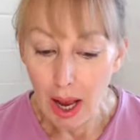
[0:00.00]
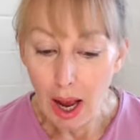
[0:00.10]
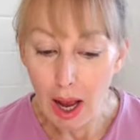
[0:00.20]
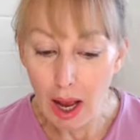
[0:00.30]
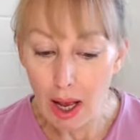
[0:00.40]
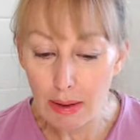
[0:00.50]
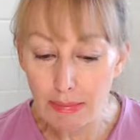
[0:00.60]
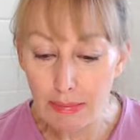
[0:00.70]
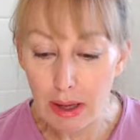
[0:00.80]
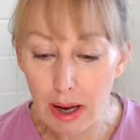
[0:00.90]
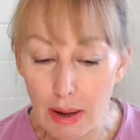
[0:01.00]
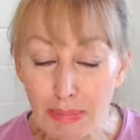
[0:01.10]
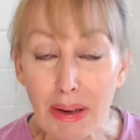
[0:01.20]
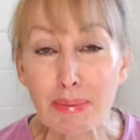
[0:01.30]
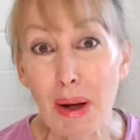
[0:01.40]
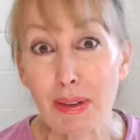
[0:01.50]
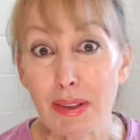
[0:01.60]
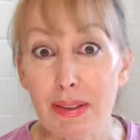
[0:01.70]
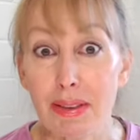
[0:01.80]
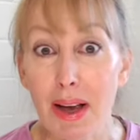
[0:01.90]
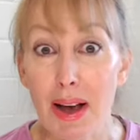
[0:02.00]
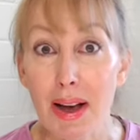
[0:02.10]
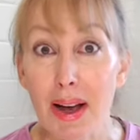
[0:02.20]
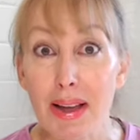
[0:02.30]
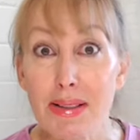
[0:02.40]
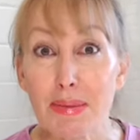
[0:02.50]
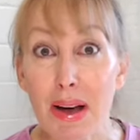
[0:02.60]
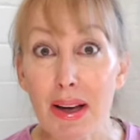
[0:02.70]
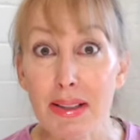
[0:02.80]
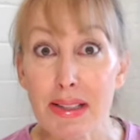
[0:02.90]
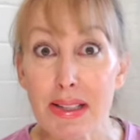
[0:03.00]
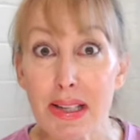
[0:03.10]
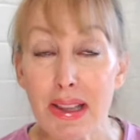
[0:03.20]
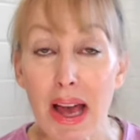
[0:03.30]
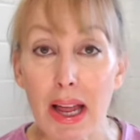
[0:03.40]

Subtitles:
A bit of both is my answer to that.